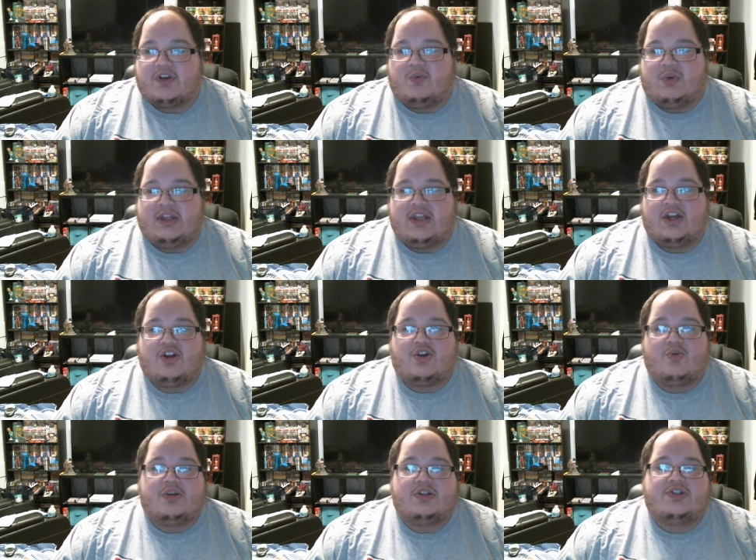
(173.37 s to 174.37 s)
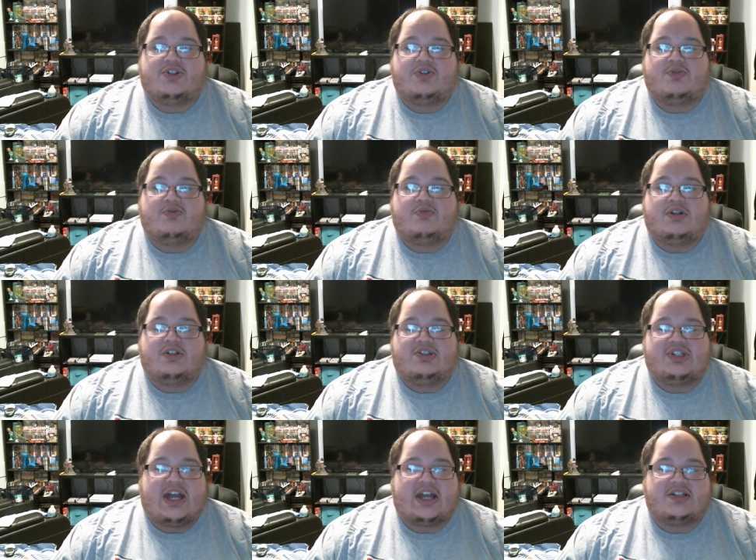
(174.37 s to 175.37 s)
We then go into
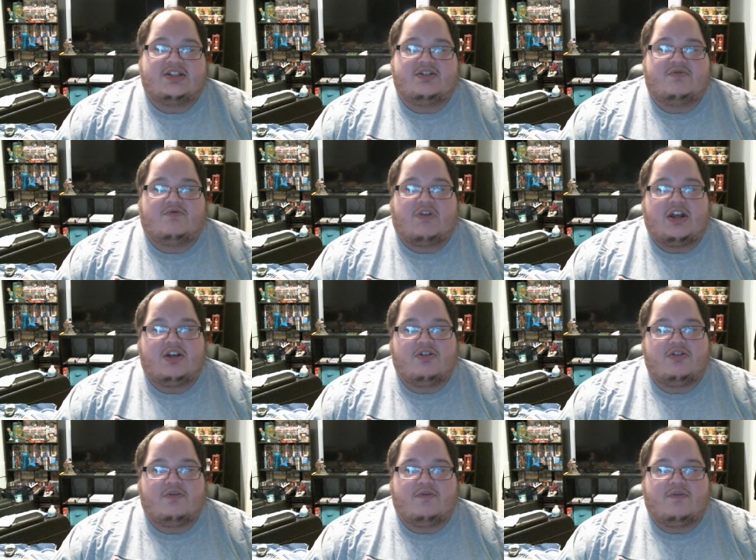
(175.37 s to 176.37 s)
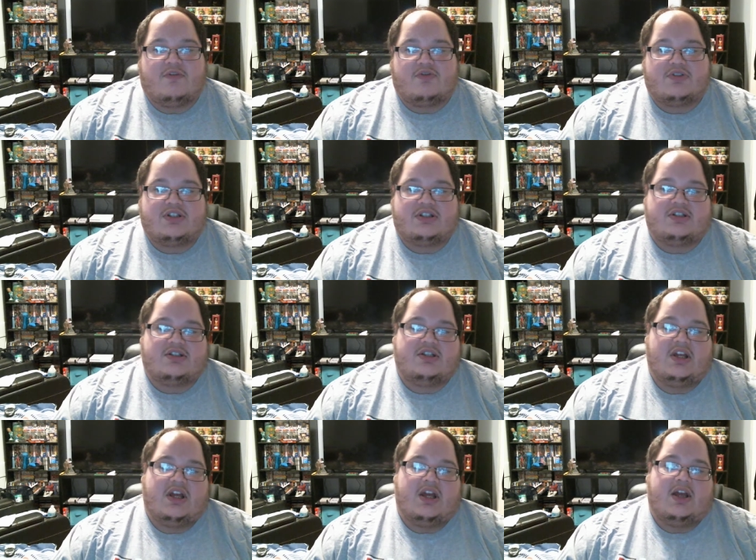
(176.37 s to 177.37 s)
Jackson Ryker versus
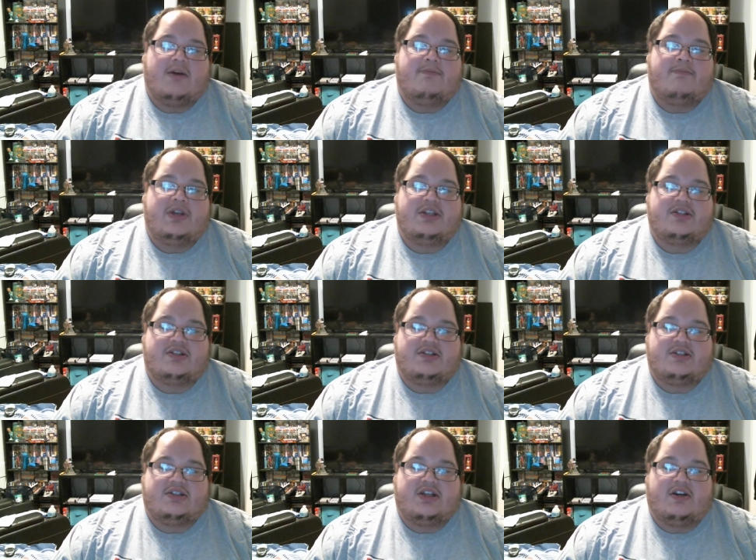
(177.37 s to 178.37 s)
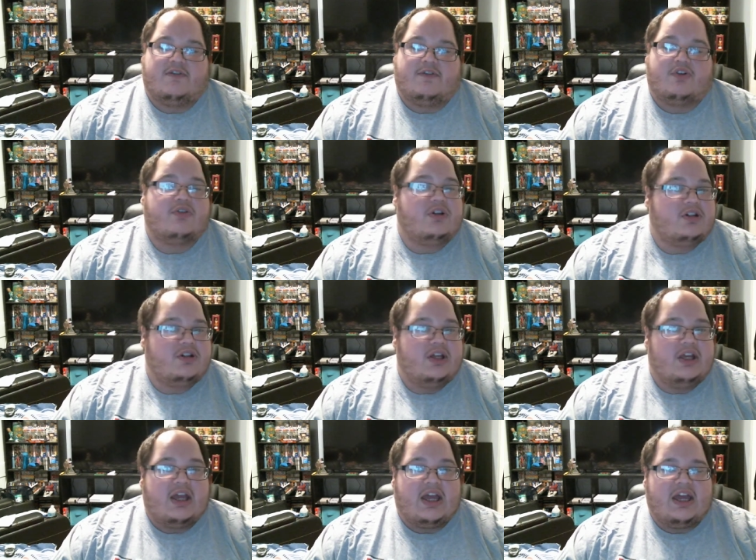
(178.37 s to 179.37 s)
Mitch Taverna.
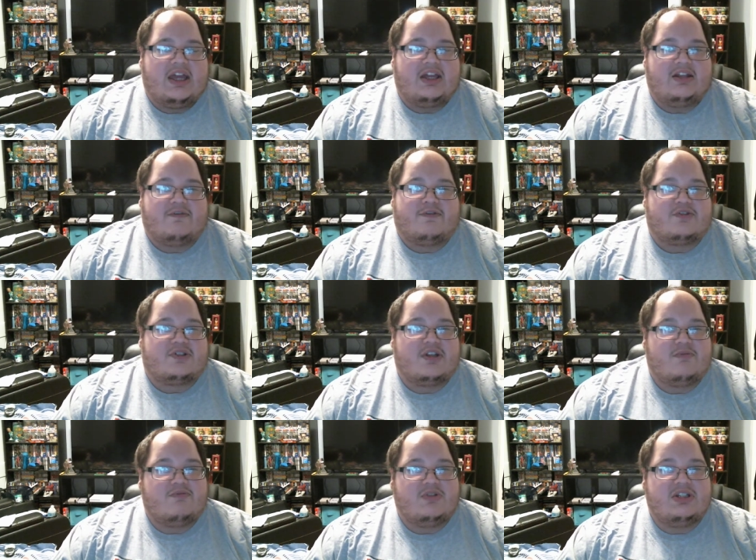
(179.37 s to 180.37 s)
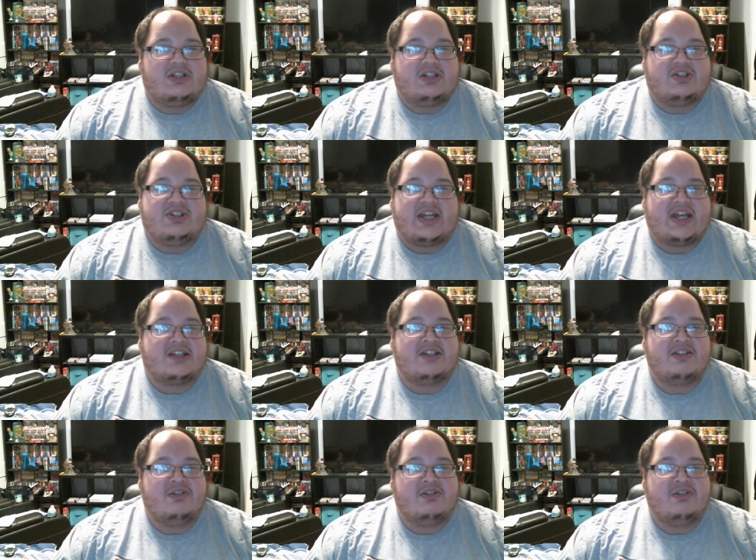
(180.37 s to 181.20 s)
And for some reason, Jackson